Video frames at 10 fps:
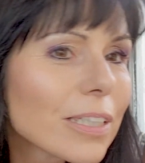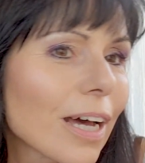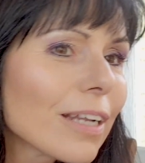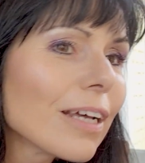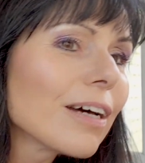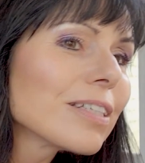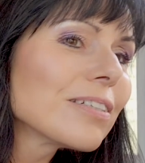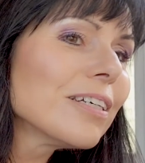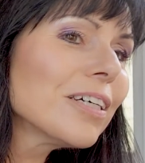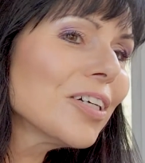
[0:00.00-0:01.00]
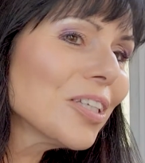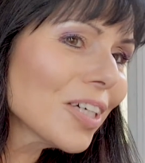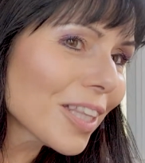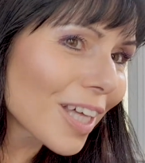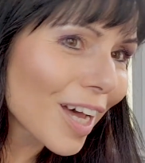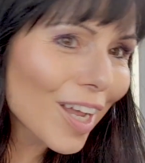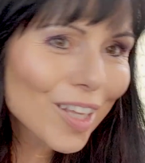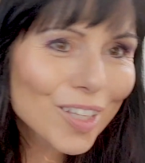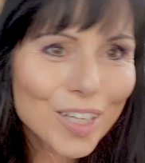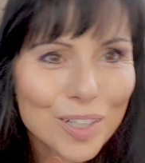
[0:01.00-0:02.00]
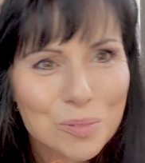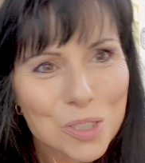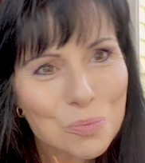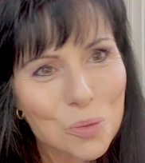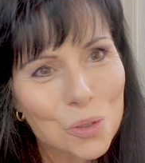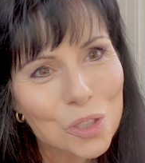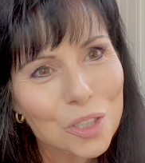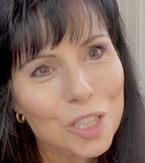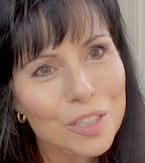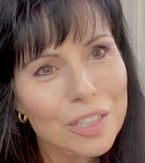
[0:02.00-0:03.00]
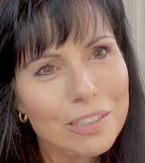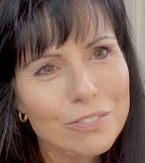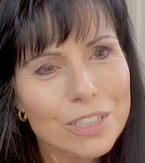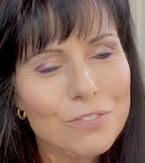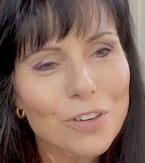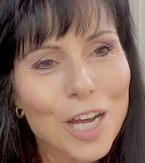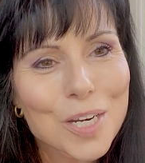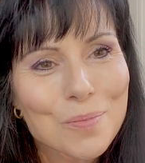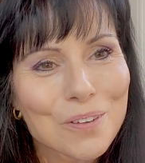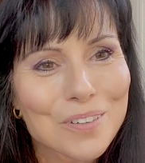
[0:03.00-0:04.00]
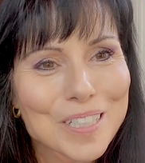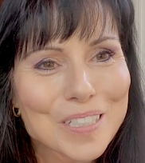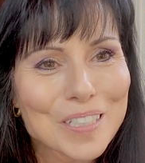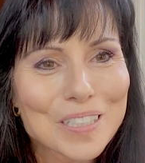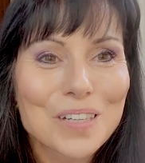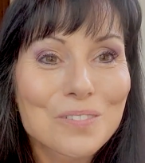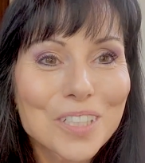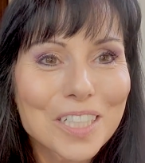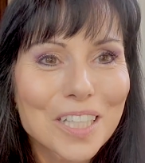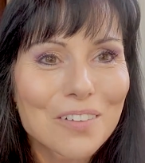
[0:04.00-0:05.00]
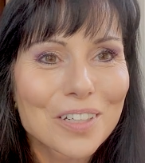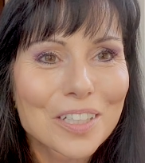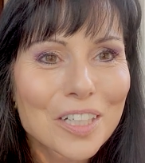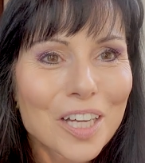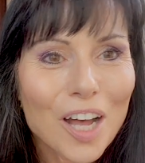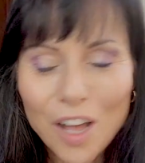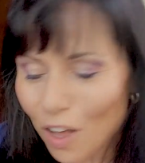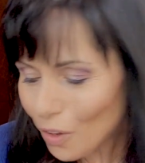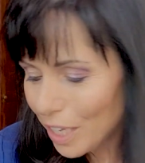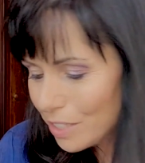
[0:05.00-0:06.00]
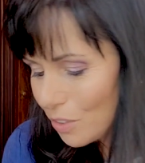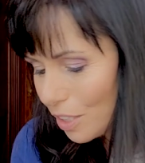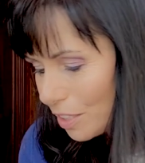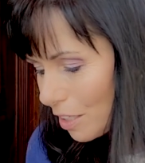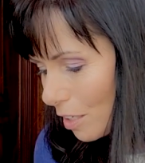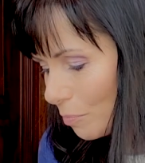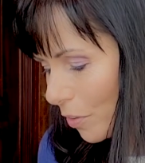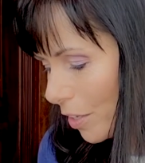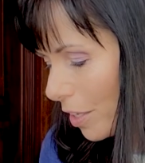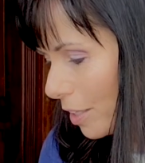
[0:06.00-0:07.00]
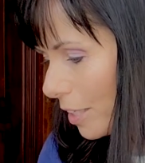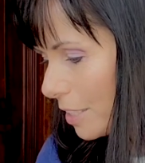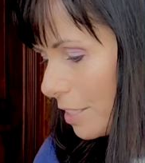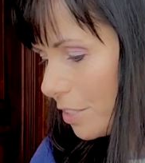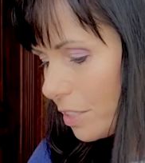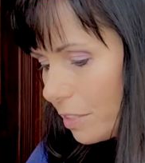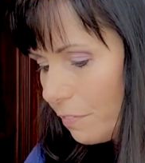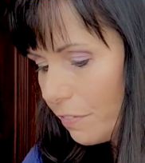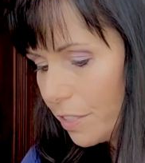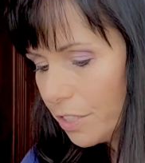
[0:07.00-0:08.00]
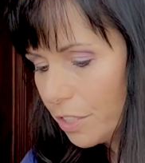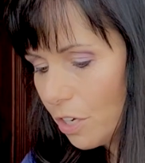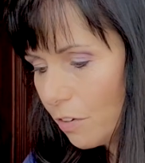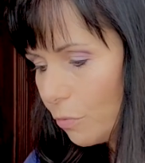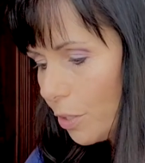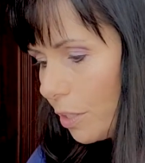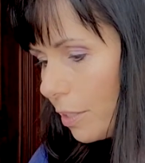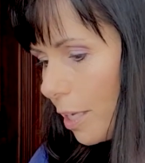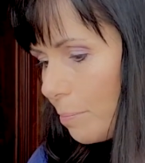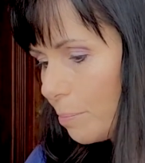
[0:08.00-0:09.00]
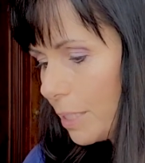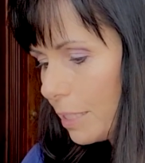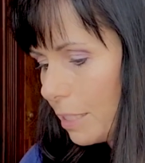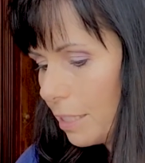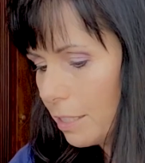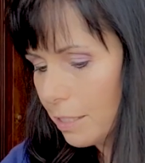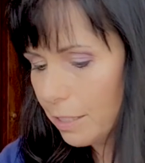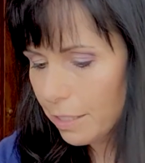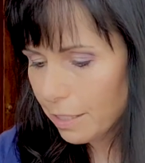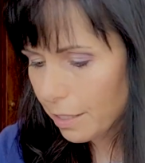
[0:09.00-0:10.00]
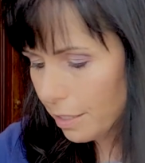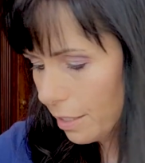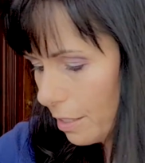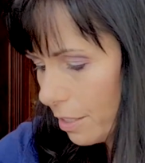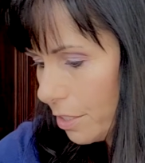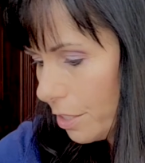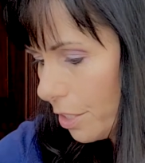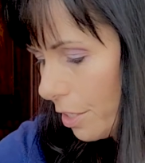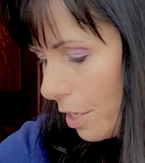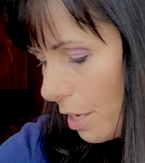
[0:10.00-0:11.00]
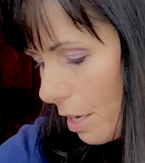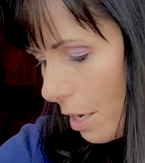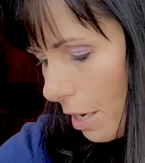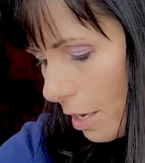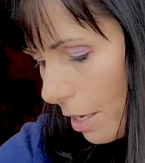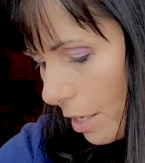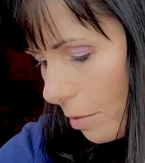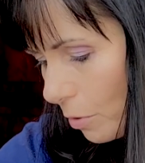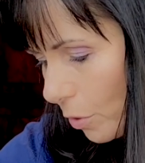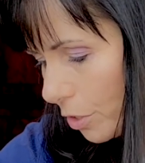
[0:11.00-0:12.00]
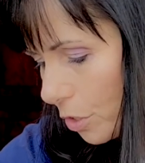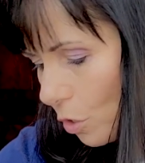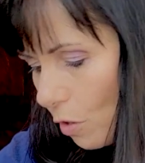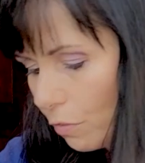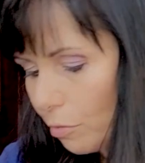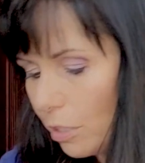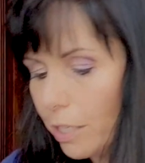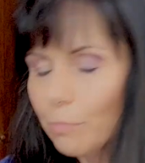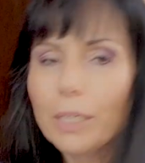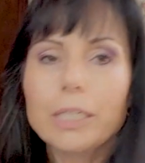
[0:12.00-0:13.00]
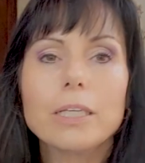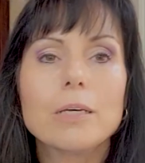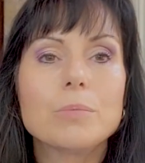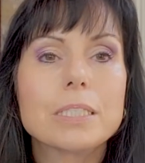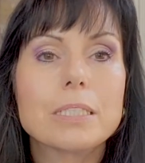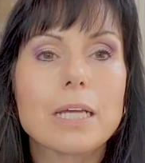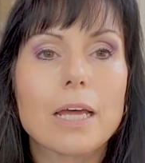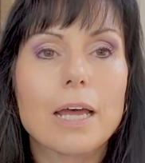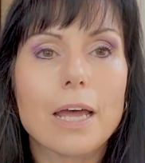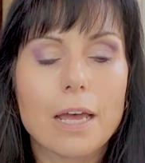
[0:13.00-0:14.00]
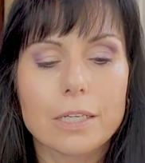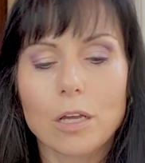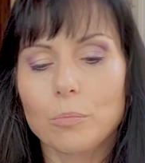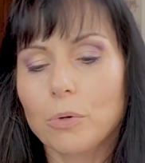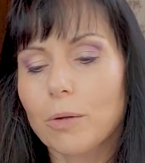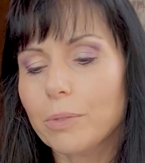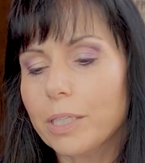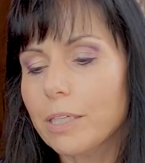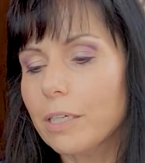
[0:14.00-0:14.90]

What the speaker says: that now. So take a look at that. Look how much more defined my face looks. I really love it. Okay, so then let's just finish it off with the lips. And I am going to overline my lips, and I'll probably